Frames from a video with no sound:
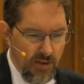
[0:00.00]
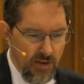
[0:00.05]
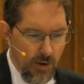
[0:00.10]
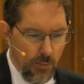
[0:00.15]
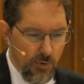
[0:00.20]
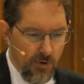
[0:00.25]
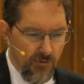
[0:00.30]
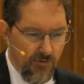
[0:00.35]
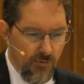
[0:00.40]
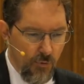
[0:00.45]

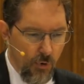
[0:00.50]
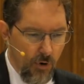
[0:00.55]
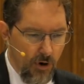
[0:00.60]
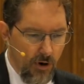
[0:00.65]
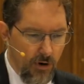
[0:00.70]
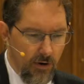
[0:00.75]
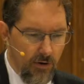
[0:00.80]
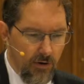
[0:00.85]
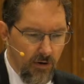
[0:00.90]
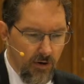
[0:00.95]
Number
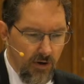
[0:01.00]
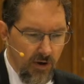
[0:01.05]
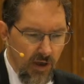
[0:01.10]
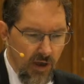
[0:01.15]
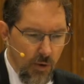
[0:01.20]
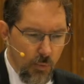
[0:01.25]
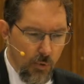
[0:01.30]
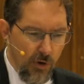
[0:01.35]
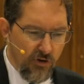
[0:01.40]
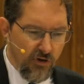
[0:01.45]
four,
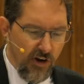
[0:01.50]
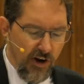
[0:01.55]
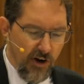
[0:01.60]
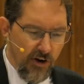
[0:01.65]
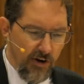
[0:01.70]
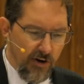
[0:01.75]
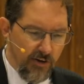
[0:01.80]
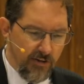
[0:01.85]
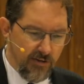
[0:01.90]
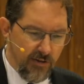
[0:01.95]
in which
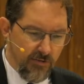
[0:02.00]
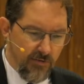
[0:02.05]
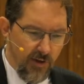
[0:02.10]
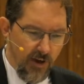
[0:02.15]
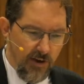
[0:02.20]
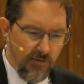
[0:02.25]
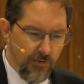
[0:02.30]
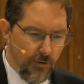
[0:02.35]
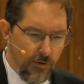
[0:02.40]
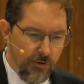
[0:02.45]
areas of
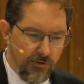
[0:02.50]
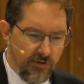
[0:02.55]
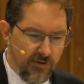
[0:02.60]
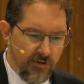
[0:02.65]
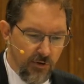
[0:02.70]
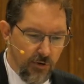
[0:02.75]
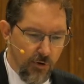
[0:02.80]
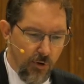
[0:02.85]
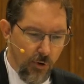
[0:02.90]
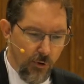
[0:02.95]
life are you
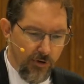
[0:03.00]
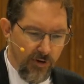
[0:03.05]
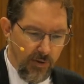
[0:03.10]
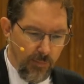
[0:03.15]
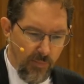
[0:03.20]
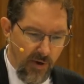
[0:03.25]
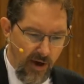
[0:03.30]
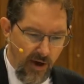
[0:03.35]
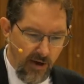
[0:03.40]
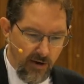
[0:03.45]
still
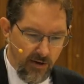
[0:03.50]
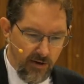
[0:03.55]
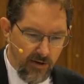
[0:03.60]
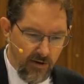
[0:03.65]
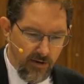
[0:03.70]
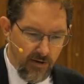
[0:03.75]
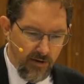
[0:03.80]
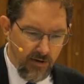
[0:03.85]
holding back